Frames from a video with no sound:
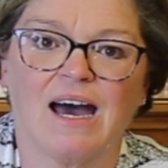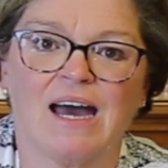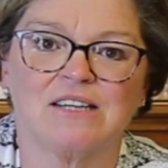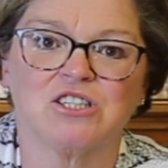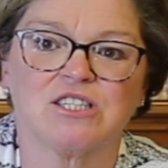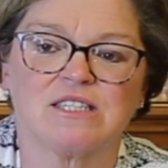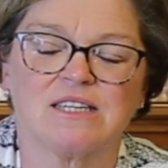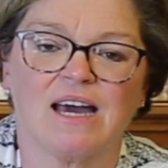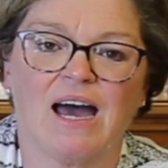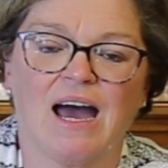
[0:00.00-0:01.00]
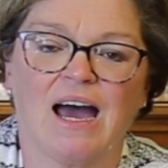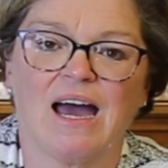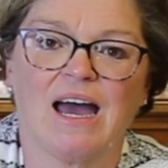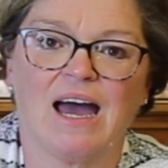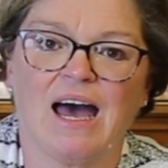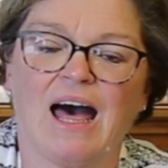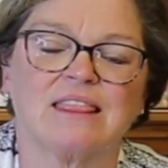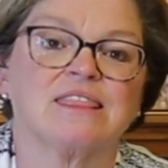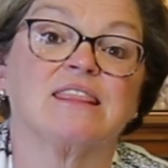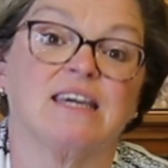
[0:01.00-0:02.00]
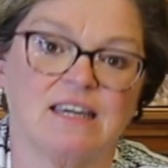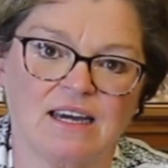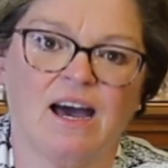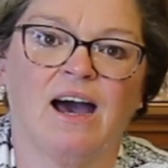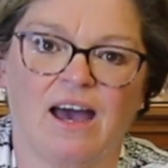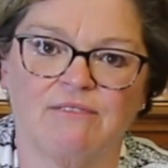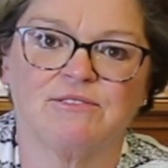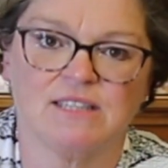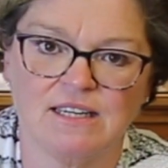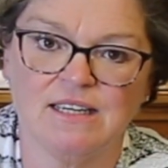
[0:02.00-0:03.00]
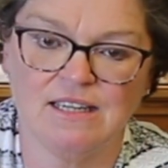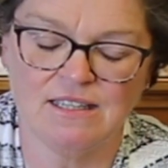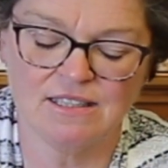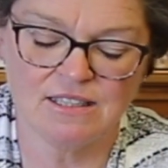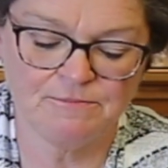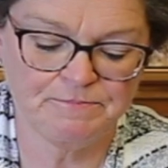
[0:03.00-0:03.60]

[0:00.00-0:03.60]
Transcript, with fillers: I just, I think I have to eat.